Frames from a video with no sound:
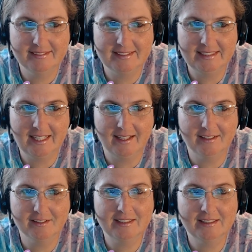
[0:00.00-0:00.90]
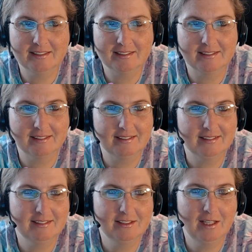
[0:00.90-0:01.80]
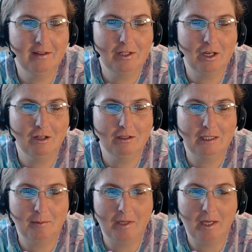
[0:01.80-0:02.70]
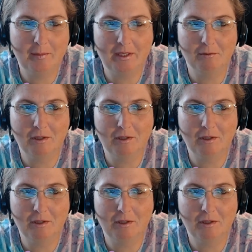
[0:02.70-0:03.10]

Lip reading: yeah, you're having a hard time not being